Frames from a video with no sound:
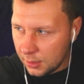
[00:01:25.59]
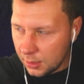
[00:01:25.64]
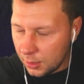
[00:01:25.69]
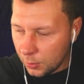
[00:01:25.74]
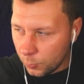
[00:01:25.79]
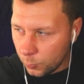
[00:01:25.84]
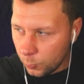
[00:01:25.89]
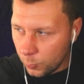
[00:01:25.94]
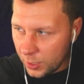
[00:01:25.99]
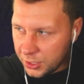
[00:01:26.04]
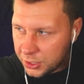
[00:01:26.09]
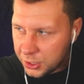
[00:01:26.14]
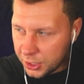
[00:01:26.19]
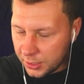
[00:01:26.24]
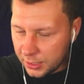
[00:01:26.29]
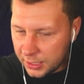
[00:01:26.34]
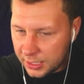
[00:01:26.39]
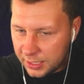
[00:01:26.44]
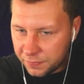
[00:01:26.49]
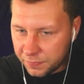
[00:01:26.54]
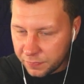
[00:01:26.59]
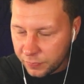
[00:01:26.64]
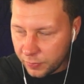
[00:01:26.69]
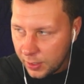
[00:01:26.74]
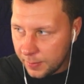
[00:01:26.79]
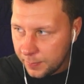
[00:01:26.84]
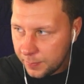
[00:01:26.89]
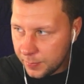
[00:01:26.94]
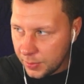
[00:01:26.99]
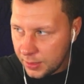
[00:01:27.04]
originally
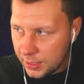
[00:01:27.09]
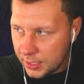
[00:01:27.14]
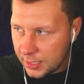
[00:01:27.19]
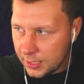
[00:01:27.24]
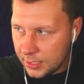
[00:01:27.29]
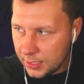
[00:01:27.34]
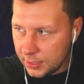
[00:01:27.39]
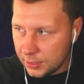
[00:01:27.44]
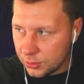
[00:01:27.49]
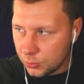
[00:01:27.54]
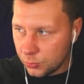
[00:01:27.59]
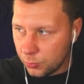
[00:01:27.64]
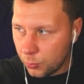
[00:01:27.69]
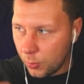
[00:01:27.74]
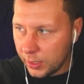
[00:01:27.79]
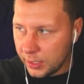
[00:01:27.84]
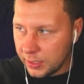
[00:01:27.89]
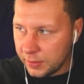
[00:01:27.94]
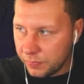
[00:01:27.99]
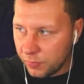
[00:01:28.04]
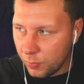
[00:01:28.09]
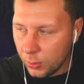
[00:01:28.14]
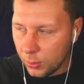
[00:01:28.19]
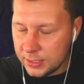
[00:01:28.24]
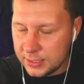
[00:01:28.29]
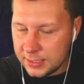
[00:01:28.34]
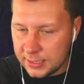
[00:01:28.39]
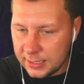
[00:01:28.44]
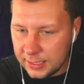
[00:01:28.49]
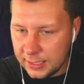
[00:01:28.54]
from the
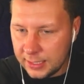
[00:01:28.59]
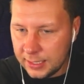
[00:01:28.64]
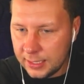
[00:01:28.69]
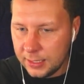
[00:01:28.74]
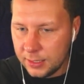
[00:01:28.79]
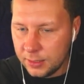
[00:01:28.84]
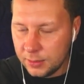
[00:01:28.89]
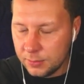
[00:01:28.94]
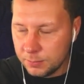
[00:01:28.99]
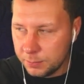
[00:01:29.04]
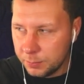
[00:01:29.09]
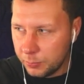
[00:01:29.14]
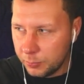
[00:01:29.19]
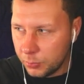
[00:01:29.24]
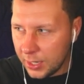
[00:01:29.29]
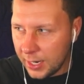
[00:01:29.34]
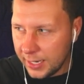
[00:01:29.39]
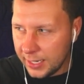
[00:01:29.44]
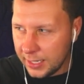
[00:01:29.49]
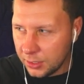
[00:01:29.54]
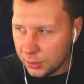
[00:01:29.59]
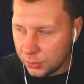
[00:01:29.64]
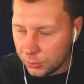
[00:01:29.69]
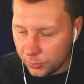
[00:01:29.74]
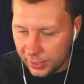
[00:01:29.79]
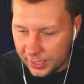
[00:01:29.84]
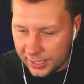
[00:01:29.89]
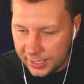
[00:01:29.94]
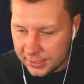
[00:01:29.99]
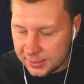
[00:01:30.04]
2014 Brian
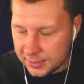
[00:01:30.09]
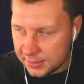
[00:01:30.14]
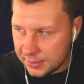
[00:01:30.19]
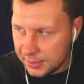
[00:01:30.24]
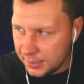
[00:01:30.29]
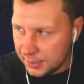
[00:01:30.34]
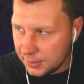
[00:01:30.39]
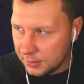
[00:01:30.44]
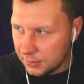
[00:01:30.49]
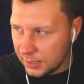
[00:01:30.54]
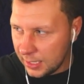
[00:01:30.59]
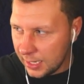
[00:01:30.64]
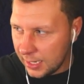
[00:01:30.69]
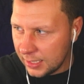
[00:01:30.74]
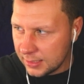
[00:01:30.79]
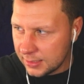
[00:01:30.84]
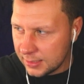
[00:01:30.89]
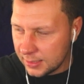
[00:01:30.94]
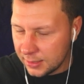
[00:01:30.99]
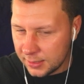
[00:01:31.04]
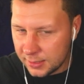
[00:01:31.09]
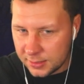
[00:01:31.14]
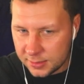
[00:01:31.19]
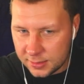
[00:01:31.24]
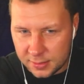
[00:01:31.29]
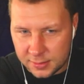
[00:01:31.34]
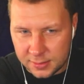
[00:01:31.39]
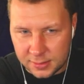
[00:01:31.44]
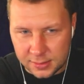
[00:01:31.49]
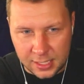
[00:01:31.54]
Cranston Godzilla. Is
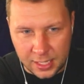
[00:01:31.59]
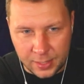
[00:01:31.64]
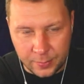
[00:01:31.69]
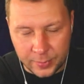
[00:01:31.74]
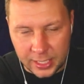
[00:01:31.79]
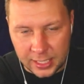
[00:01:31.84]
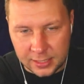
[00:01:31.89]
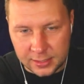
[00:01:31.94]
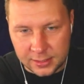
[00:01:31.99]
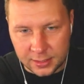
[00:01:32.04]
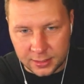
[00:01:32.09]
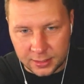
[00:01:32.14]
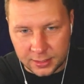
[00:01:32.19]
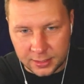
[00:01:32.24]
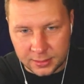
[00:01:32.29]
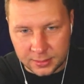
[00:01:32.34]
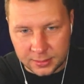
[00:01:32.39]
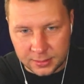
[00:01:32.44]
this the same Godzilla?